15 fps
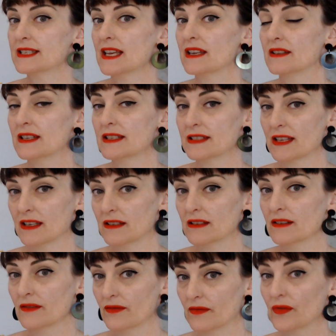and this can
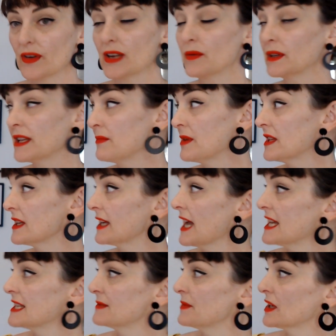frequently be the
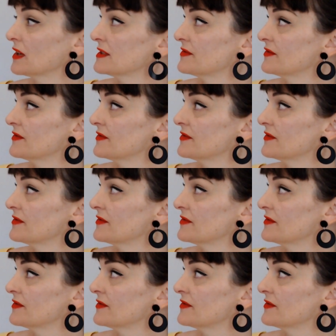case because